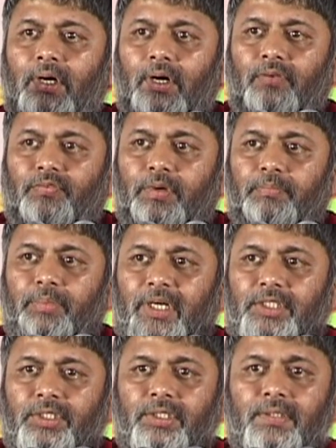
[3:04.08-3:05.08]
of
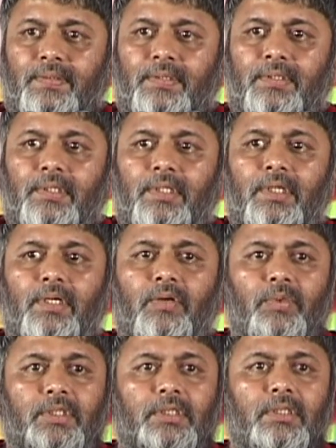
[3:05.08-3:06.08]
impressions
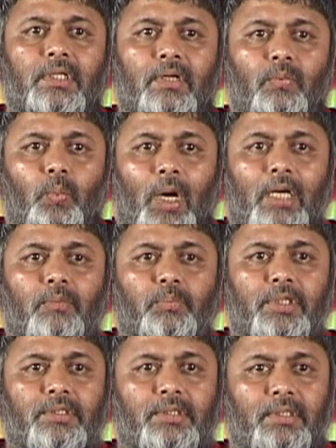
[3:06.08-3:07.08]
which one
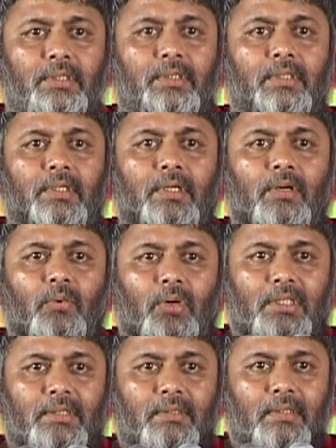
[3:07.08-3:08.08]
person
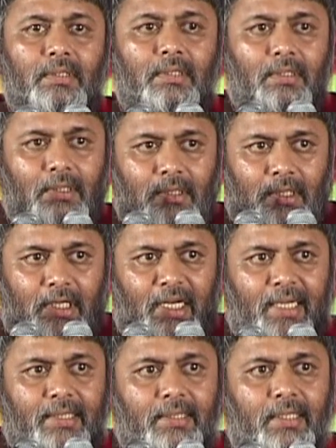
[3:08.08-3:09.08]
was
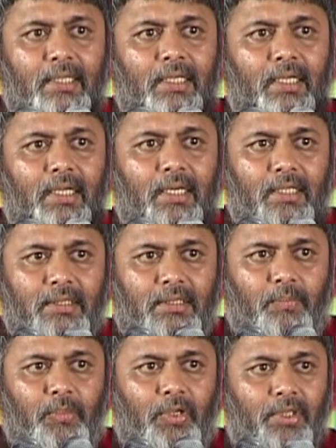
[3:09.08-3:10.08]
collecting in his
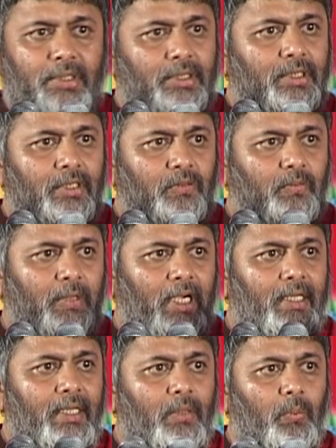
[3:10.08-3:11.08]
subconscious
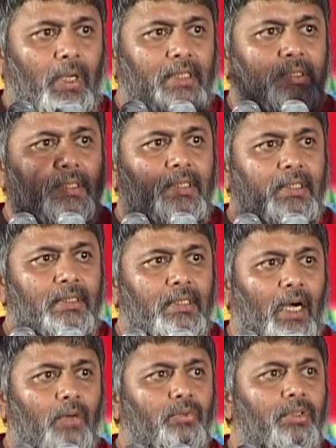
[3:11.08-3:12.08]
mind. And once it is
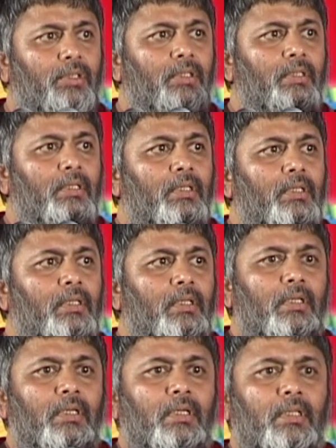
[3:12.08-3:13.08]
out,
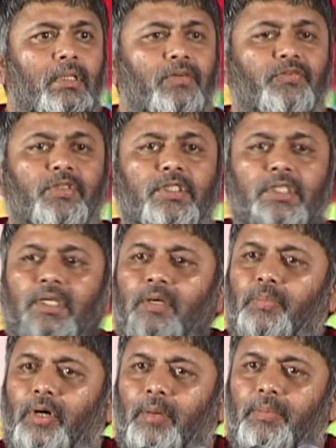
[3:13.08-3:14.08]
the physical
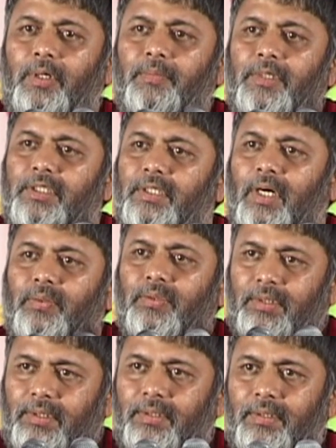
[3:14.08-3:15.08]
problem is
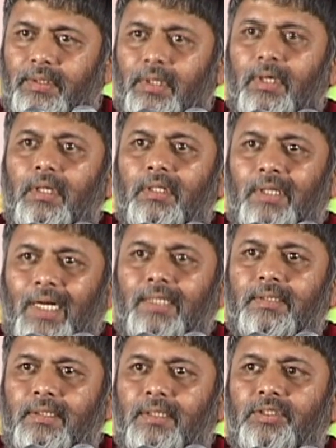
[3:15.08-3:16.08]
out. That
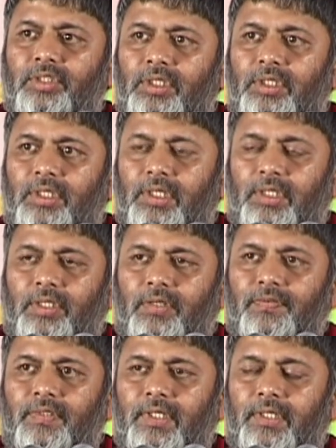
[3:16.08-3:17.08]
is the secret
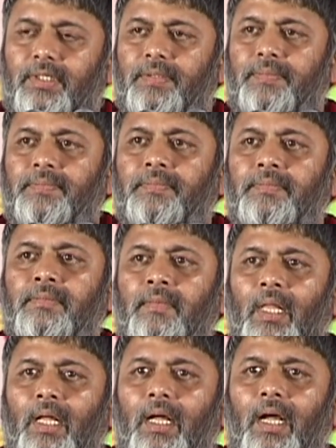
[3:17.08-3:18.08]
of it.
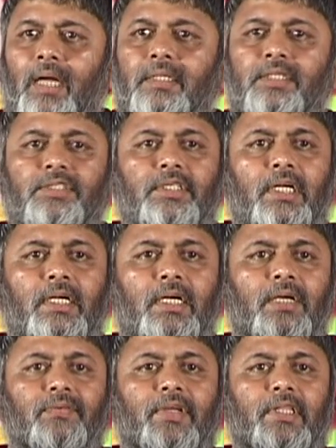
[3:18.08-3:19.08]
And
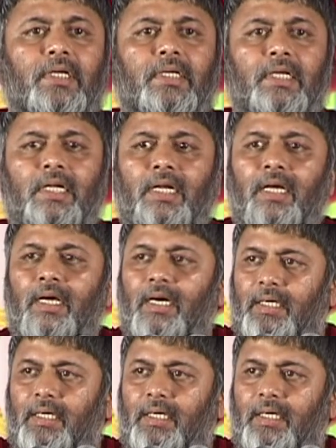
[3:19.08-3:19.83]
generally when the healing